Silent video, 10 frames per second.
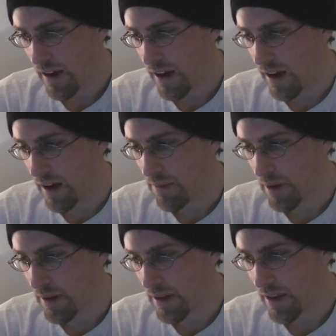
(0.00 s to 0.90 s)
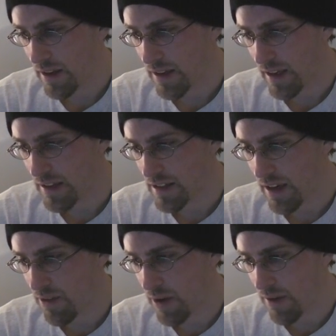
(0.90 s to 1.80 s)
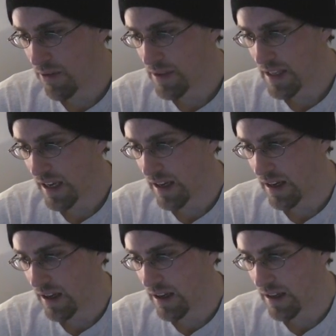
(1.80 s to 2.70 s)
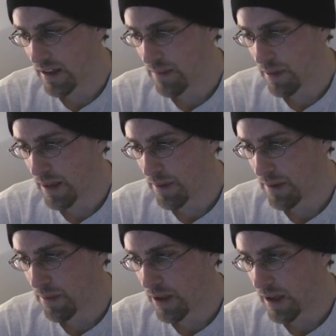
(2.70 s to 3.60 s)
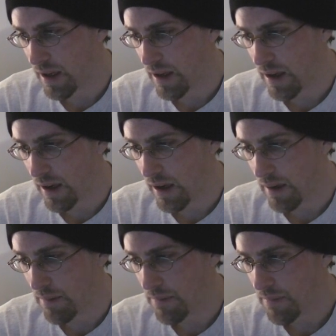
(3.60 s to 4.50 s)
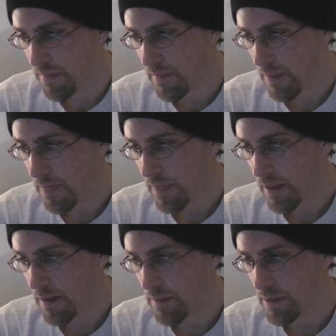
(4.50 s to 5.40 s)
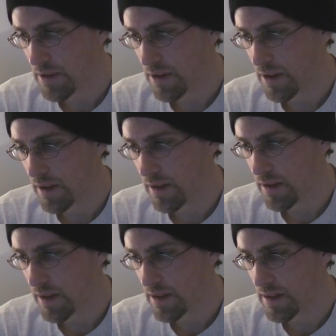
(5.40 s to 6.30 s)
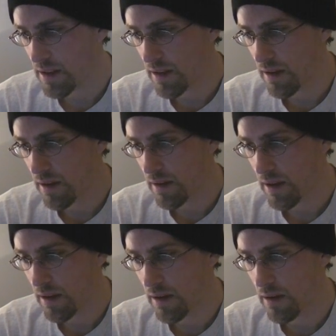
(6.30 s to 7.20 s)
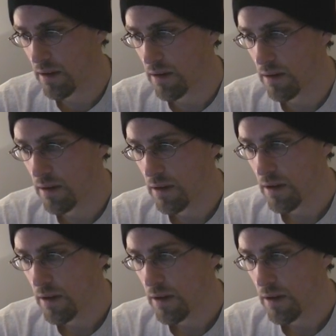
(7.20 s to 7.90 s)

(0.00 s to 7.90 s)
Um, yeah, it's every, everyone's hating on it. Blah, blah, blah. Um, let me just go ahead and click see all here.